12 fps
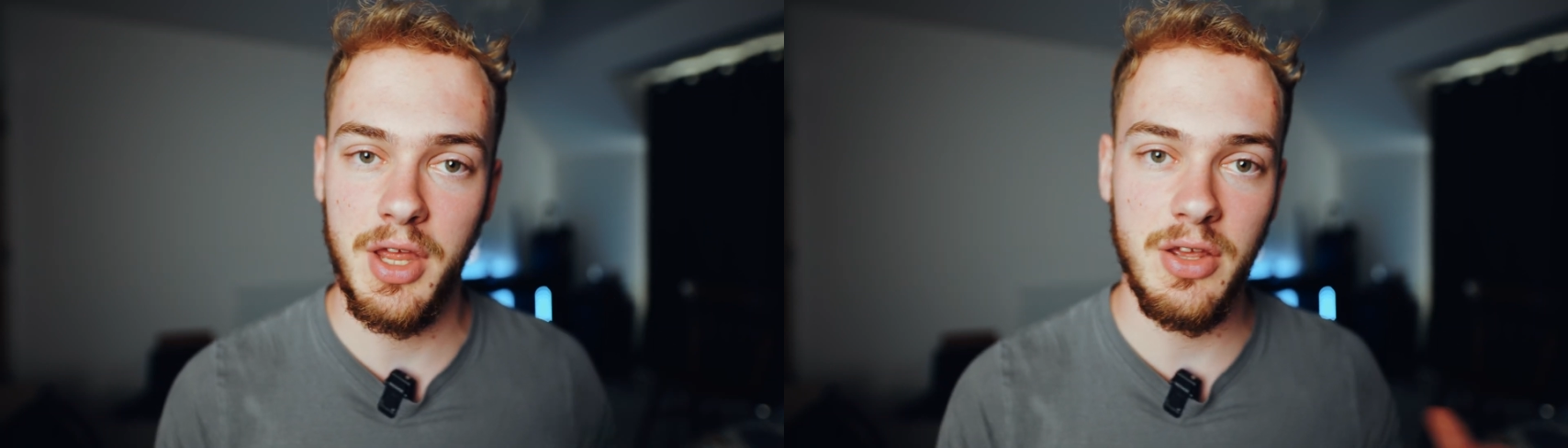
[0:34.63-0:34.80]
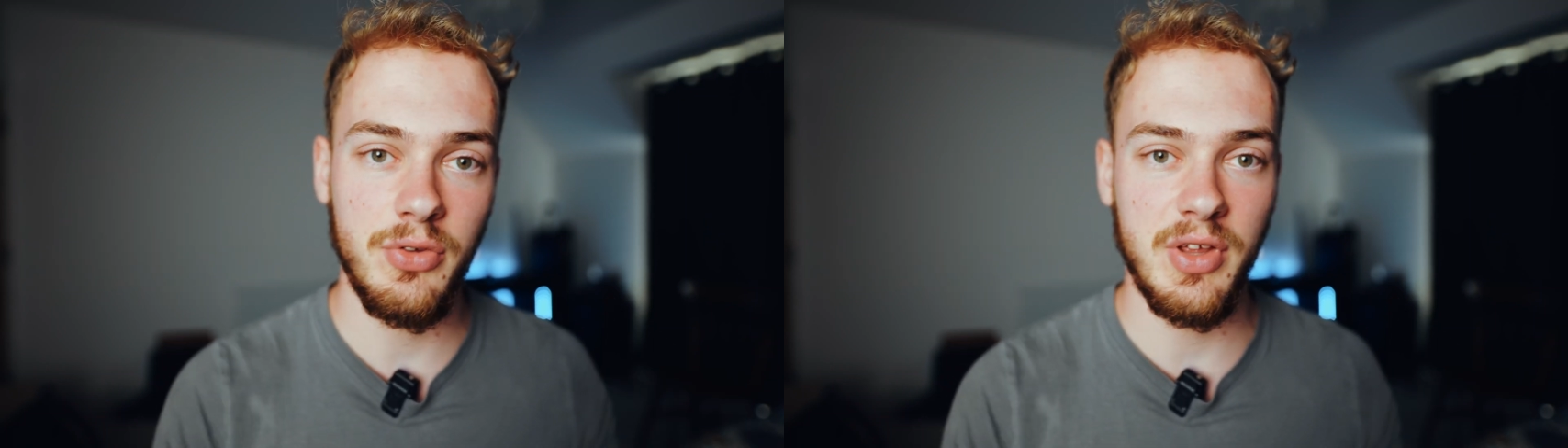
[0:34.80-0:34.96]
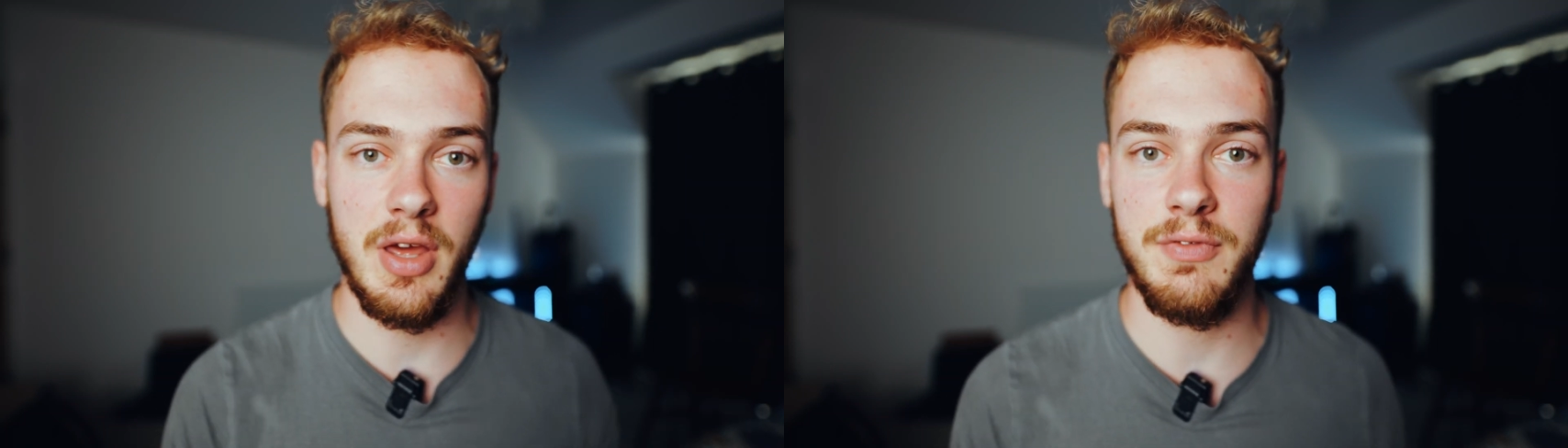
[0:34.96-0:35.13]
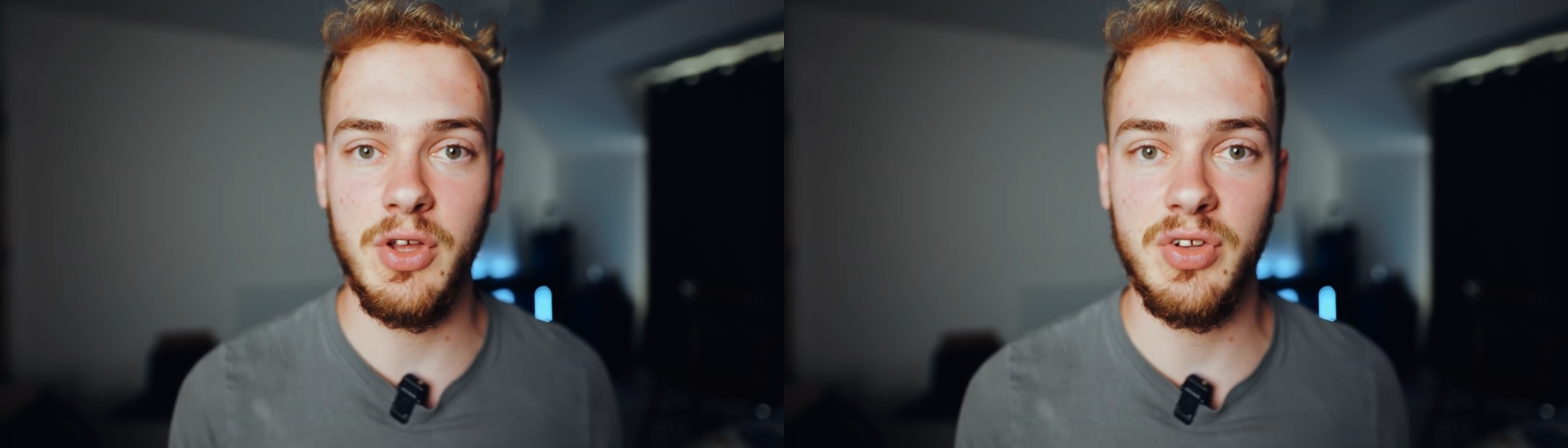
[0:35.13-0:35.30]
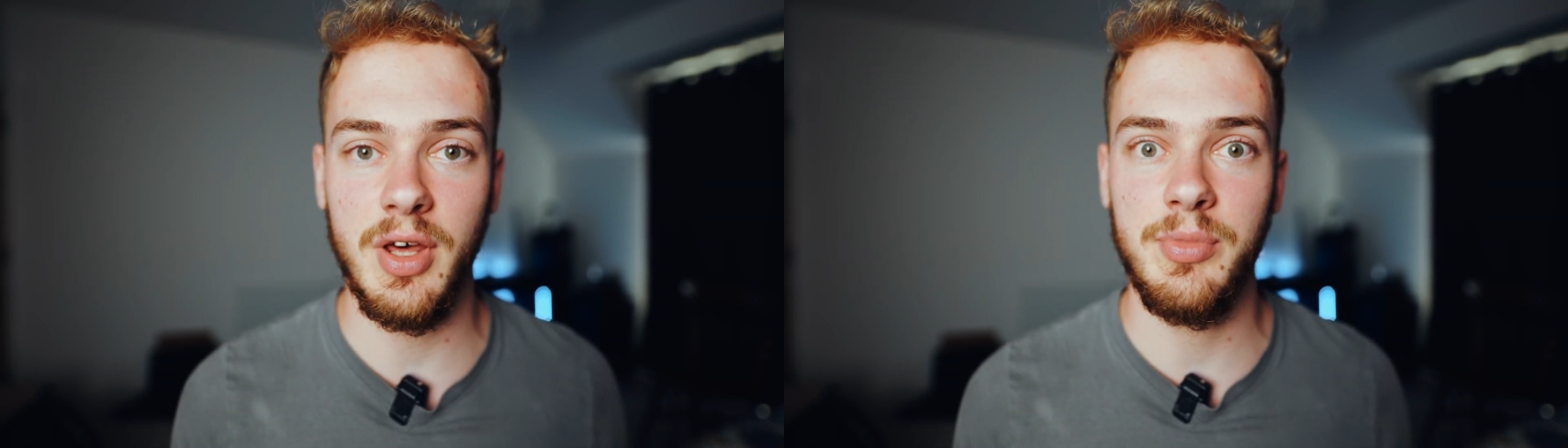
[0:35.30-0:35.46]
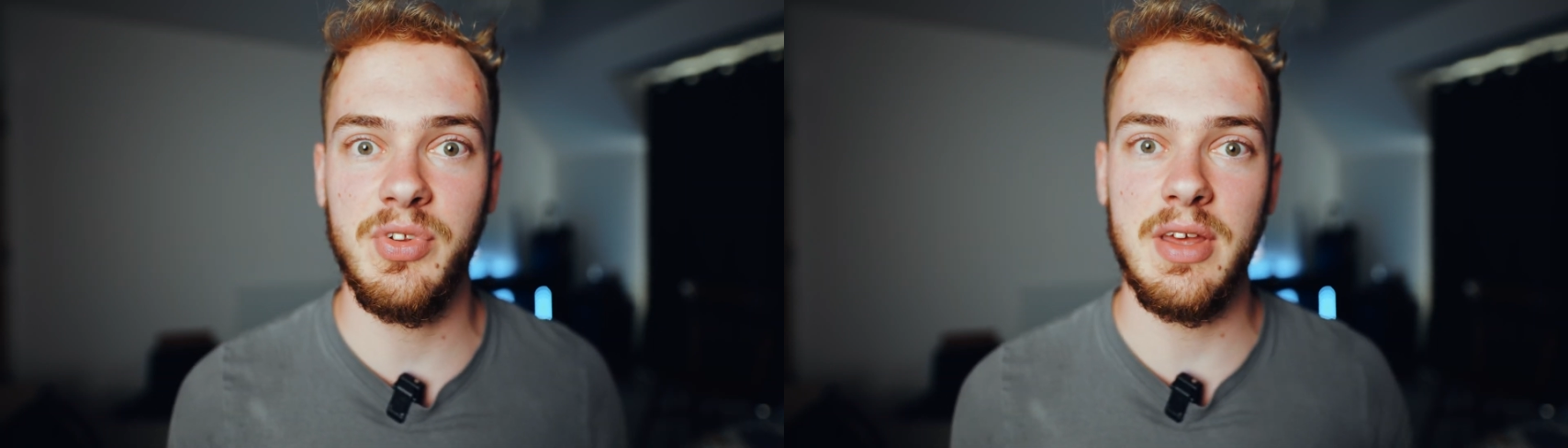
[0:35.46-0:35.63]
using it a few
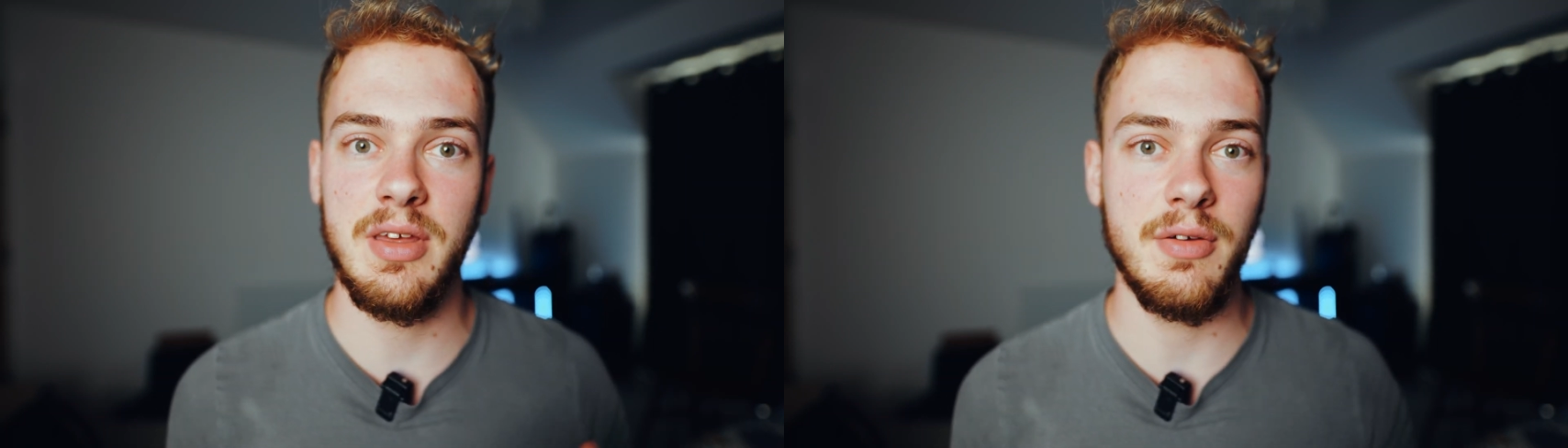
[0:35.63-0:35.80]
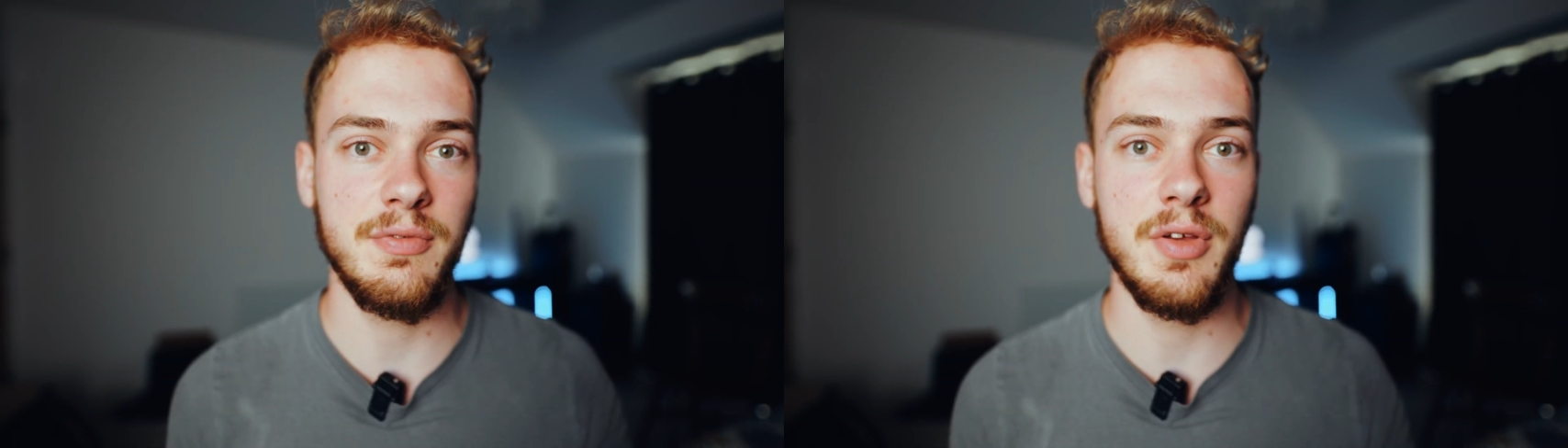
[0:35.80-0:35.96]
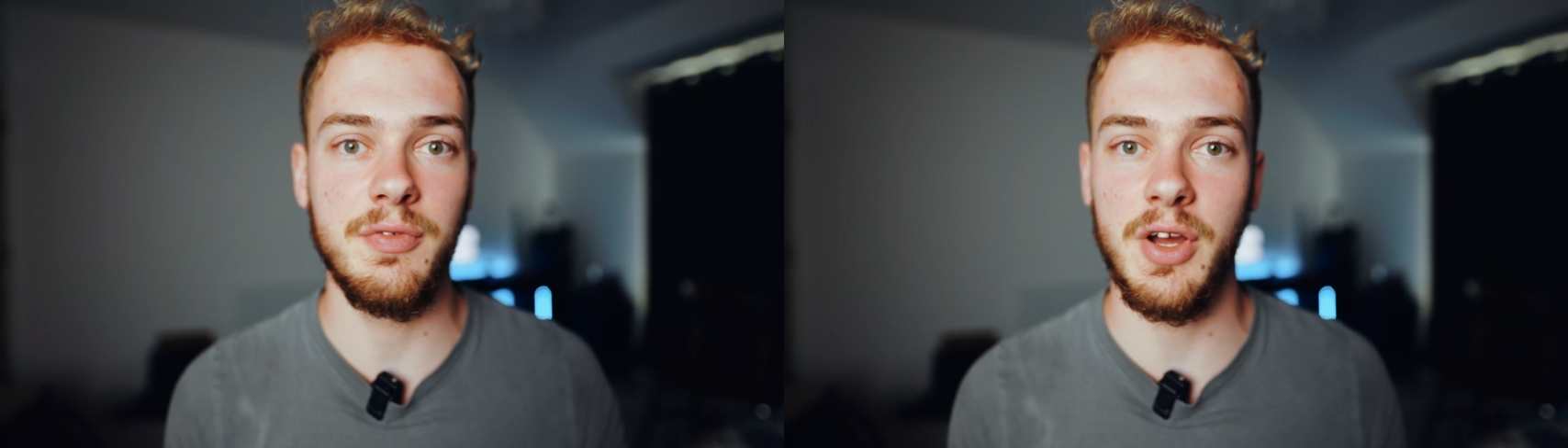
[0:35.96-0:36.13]
times, taking a few